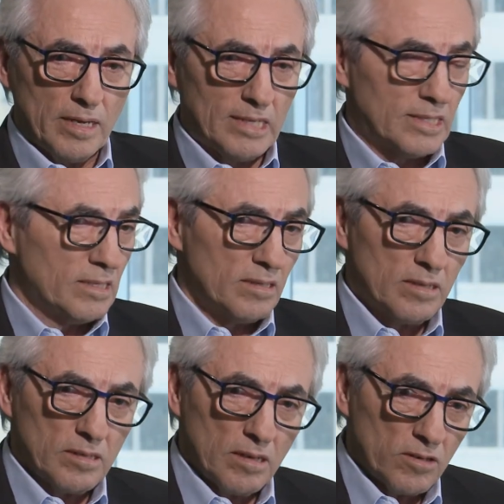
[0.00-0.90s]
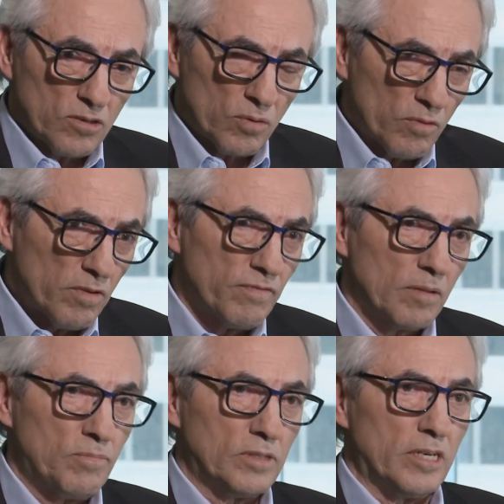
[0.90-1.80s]
has
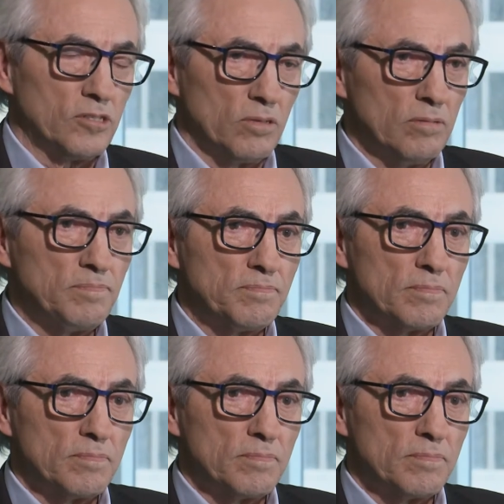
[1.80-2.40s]
terrific potential.